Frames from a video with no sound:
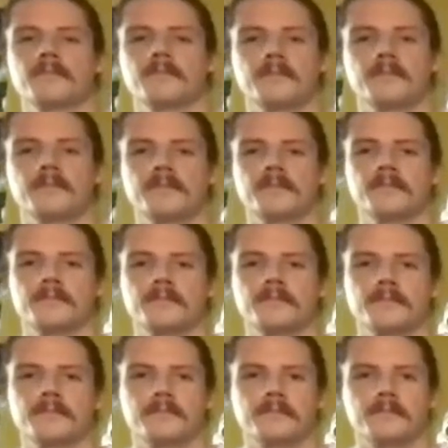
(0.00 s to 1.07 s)

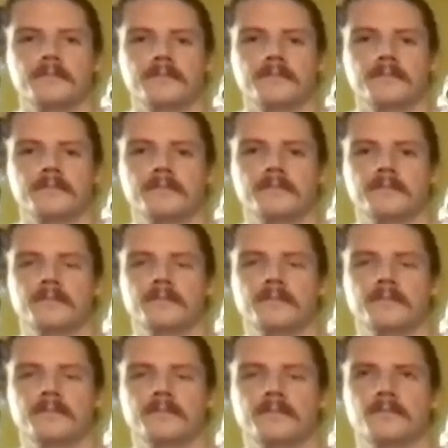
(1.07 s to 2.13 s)

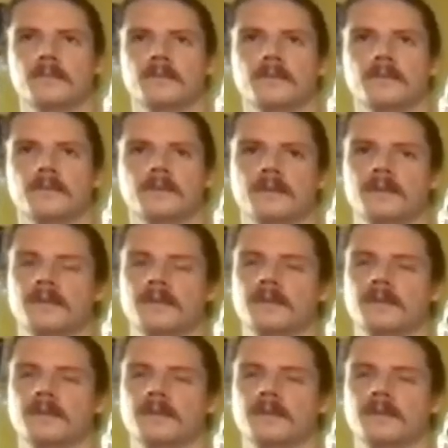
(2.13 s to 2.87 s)
(not speaking)